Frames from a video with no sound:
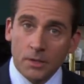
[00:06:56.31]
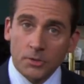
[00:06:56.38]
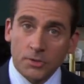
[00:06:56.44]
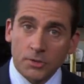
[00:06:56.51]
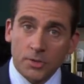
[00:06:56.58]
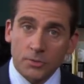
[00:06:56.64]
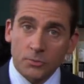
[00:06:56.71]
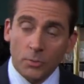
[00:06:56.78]

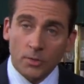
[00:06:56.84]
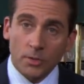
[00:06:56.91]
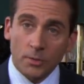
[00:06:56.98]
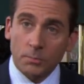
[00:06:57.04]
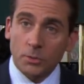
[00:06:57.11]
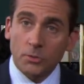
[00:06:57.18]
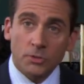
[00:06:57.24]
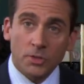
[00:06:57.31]
She is wearing
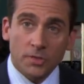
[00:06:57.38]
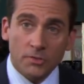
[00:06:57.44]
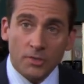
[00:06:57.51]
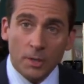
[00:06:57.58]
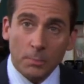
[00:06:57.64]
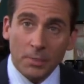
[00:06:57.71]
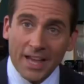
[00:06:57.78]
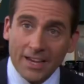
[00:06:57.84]
blue jeans
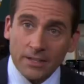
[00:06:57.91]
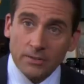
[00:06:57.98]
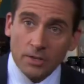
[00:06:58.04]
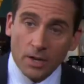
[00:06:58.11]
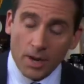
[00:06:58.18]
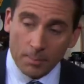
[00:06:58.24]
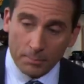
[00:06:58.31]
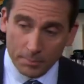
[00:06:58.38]
and a black
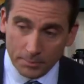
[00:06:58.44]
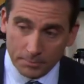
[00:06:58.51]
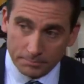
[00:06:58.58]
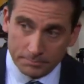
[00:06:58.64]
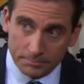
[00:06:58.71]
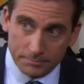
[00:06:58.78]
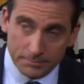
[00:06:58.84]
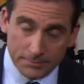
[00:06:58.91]
top.
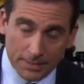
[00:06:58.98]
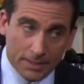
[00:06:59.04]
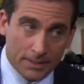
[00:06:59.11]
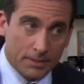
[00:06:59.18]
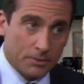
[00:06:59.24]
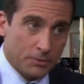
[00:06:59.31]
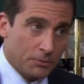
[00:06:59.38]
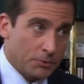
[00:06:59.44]

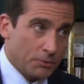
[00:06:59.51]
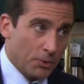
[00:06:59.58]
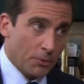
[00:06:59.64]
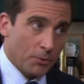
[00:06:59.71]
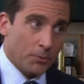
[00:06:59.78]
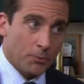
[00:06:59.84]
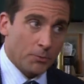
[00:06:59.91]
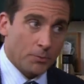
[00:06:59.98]

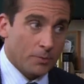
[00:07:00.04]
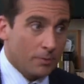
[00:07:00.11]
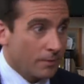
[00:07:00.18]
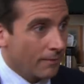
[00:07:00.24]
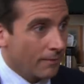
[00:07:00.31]
So,